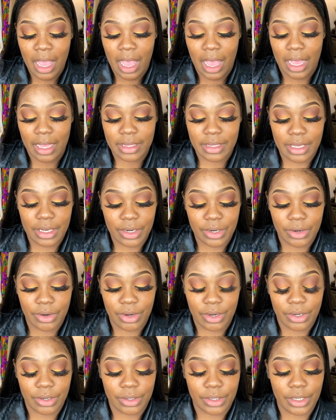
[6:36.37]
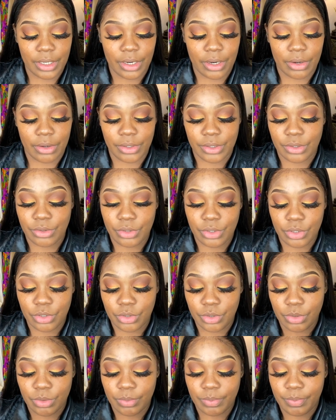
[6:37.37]
I seen a girl on here on
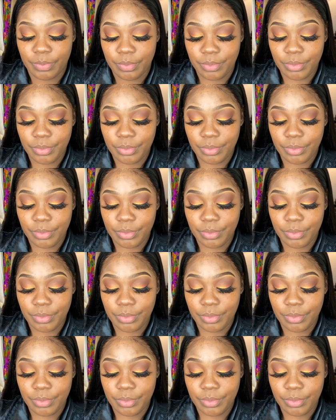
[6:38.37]
YouTube.